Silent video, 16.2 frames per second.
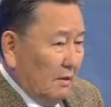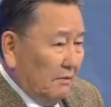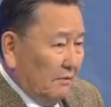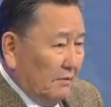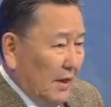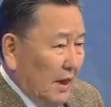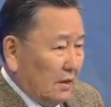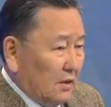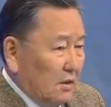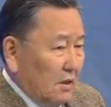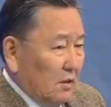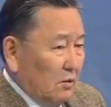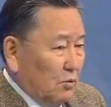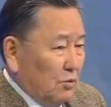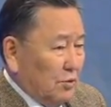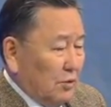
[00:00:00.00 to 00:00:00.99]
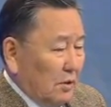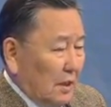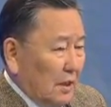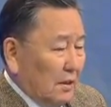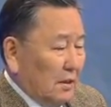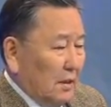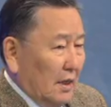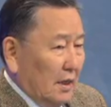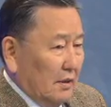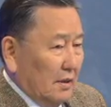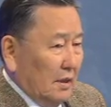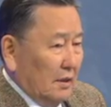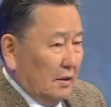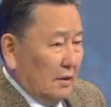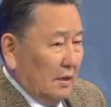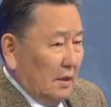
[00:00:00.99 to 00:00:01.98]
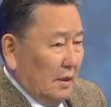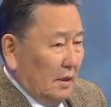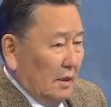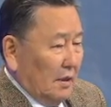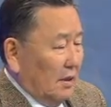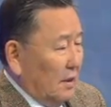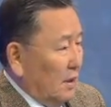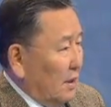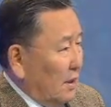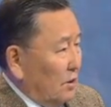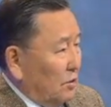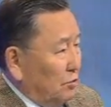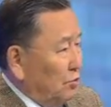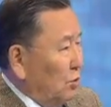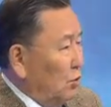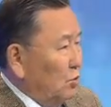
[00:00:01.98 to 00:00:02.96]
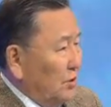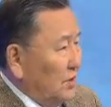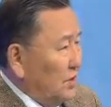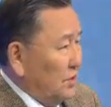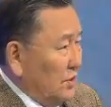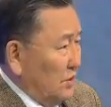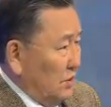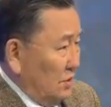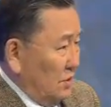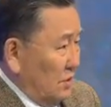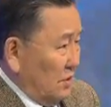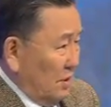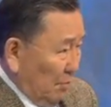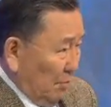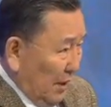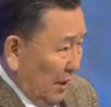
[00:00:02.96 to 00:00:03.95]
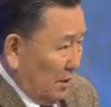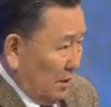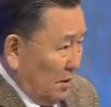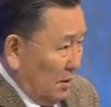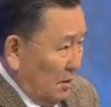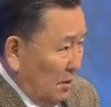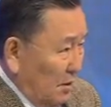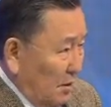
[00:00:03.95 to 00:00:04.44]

fact we should underline that here no decisions are made,